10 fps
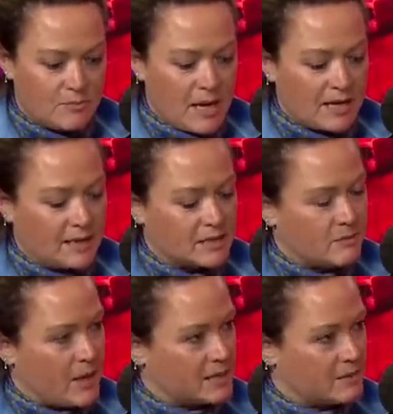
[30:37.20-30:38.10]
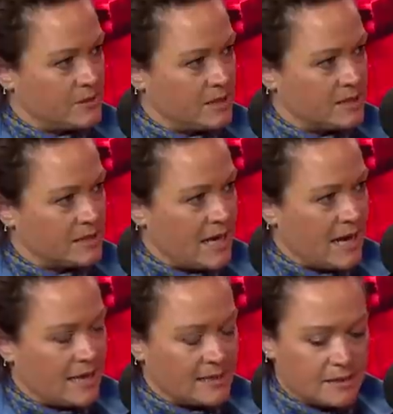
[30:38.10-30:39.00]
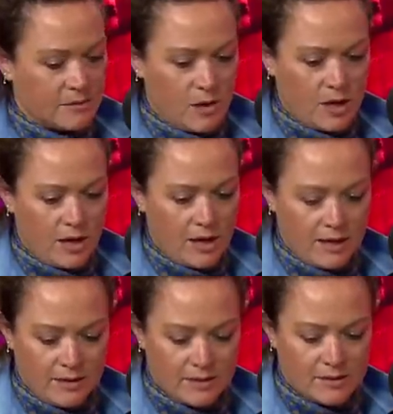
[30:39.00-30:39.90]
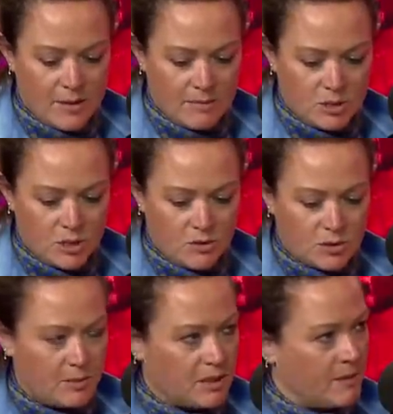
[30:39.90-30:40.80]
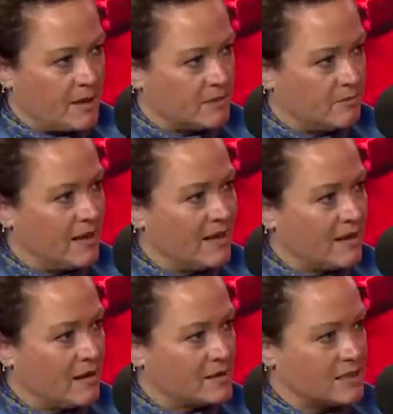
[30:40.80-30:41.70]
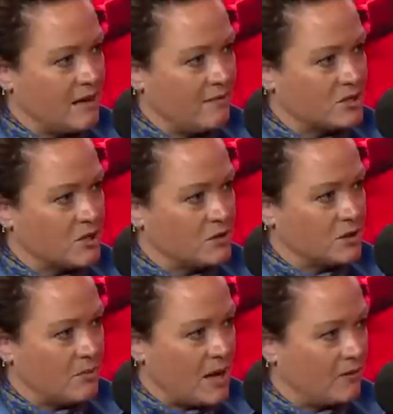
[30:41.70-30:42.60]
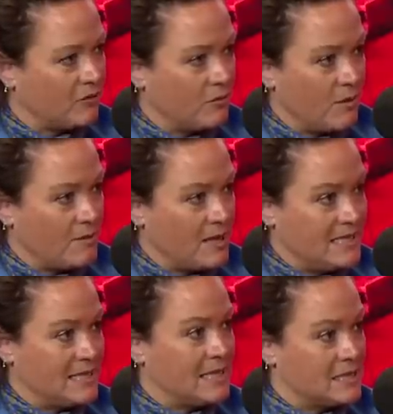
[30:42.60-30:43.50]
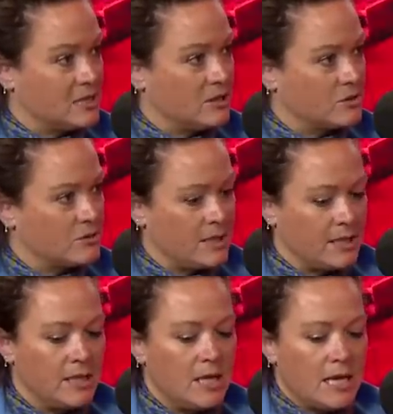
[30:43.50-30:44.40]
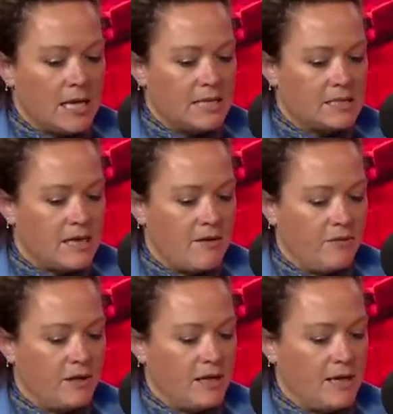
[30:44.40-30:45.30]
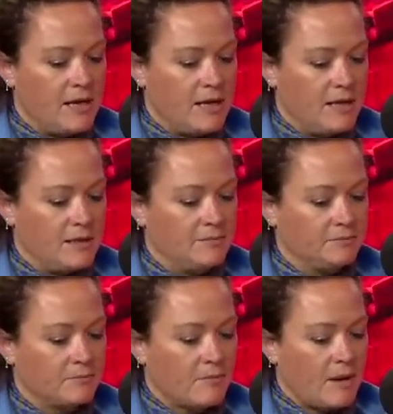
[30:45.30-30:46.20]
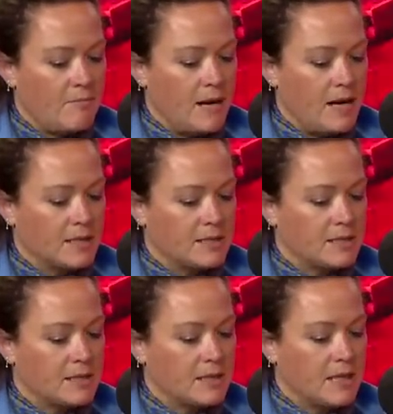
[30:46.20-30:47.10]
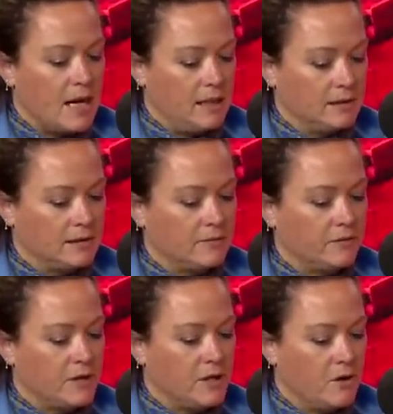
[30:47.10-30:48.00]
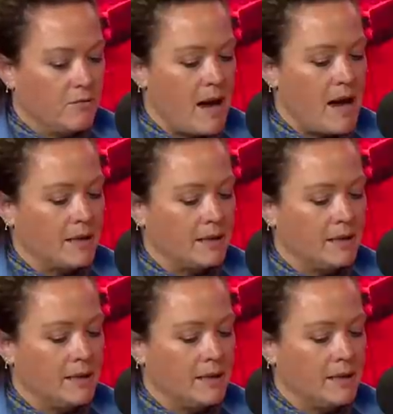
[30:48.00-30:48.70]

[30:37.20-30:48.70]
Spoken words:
get spasms in his legs. And while I maybe joked a bit about him constantly having to go to the bathroom, maybe he did, you know what I mean? Yeah. He's definitely in bad health for a young man,